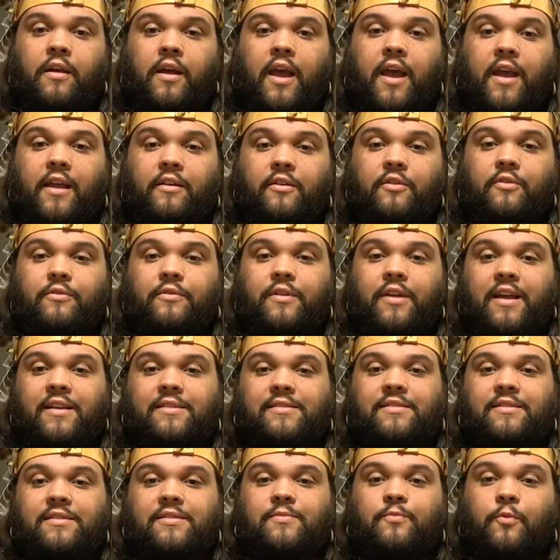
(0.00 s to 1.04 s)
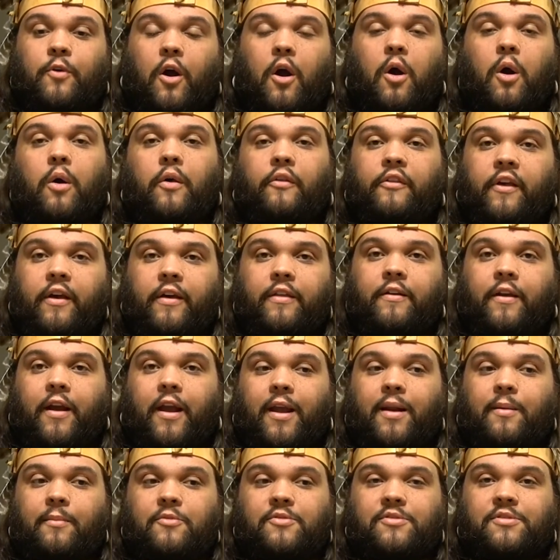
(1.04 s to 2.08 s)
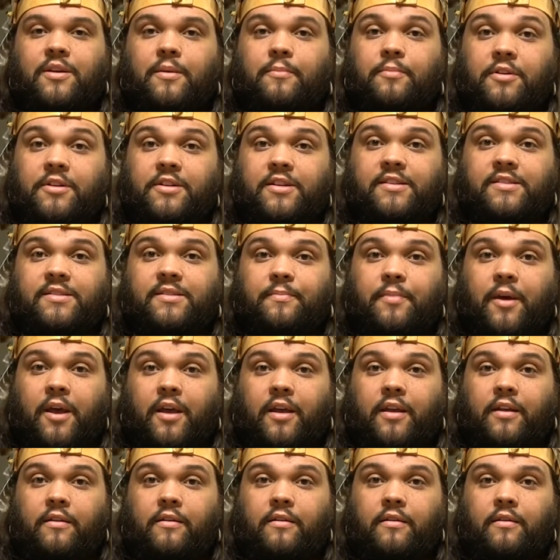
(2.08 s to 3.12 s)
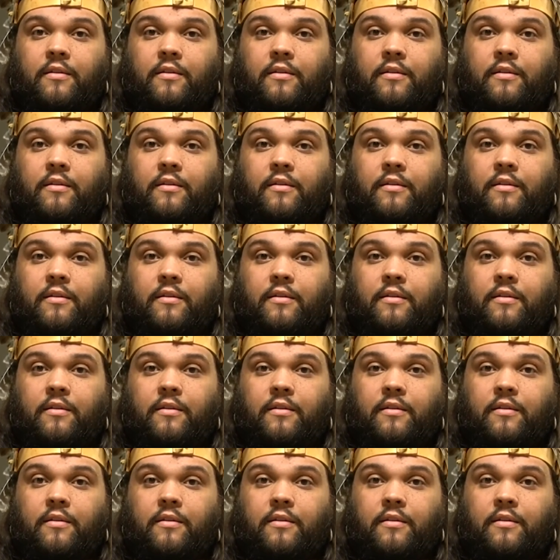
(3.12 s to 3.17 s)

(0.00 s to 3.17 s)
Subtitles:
and do dances where all the other animals could participate.